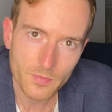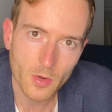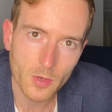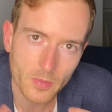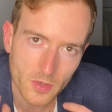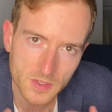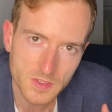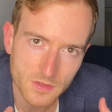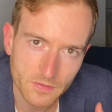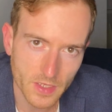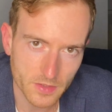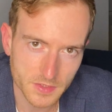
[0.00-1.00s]
our
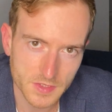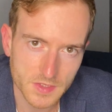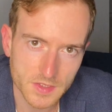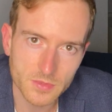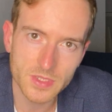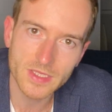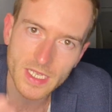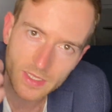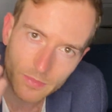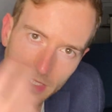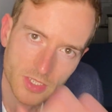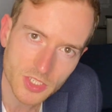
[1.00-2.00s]
personal value systems, and
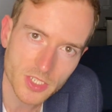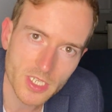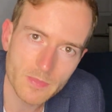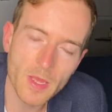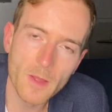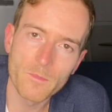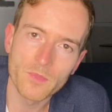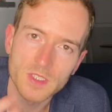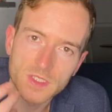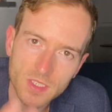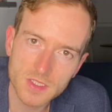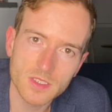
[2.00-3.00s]
that might shape the
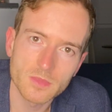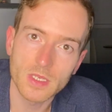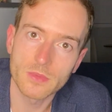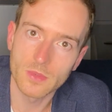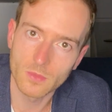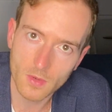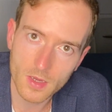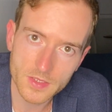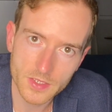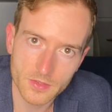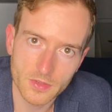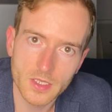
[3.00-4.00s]
system that we want
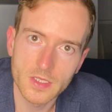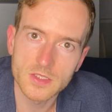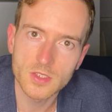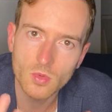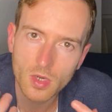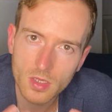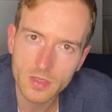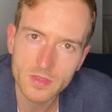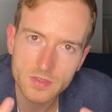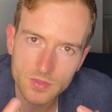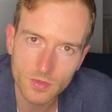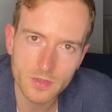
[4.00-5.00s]
to create. So we're all
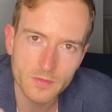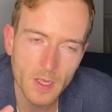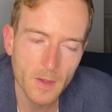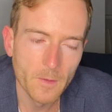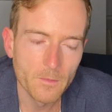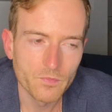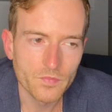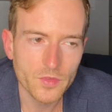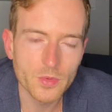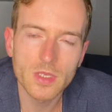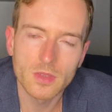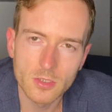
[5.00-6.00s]
sort of
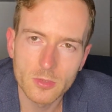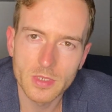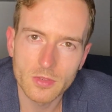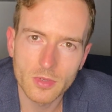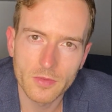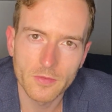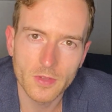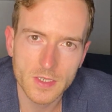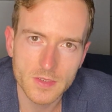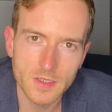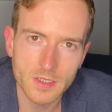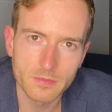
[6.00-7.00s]
doing a little bit of
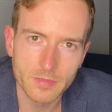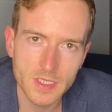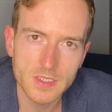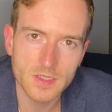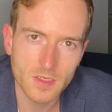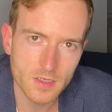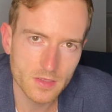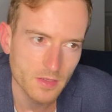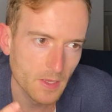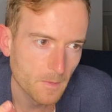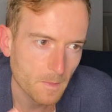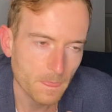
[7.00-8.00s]
reflecting based on
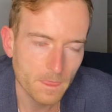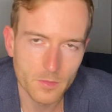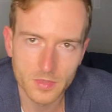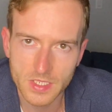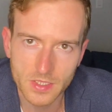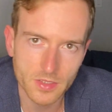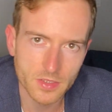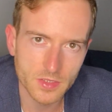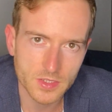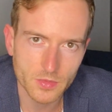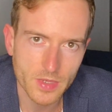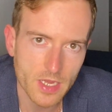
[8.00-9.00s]
the
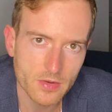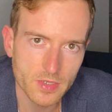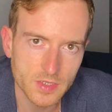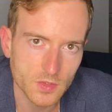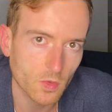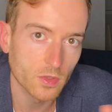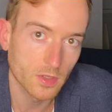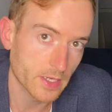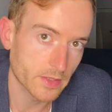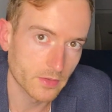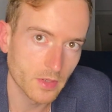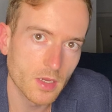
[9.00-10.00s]
materials around us or
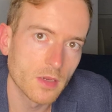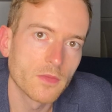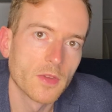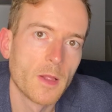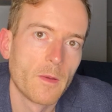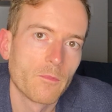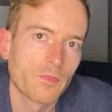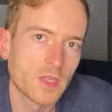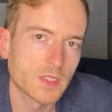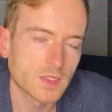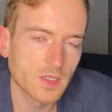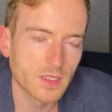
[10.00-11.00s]
lack thereof,
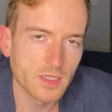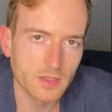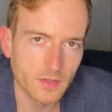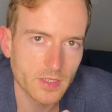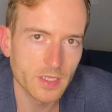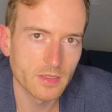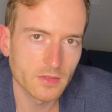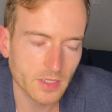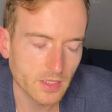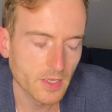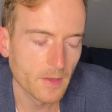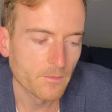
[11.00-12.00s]
and saying, okay,
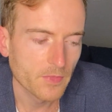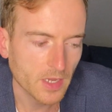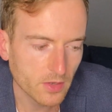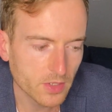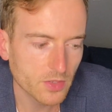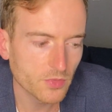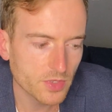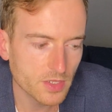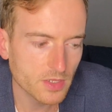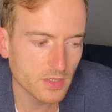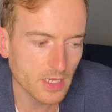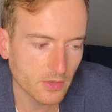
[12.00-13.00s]
like how can
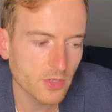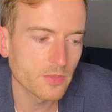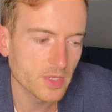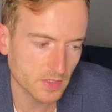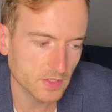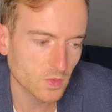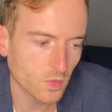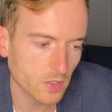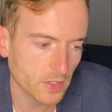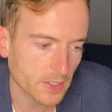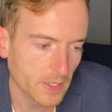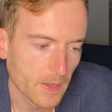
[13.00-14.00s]
we how can we make this
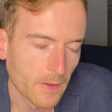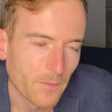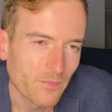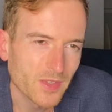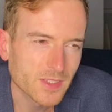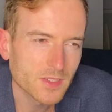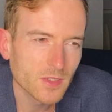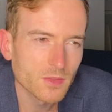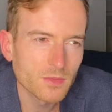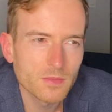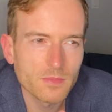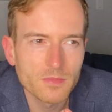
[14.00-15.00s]
work? And so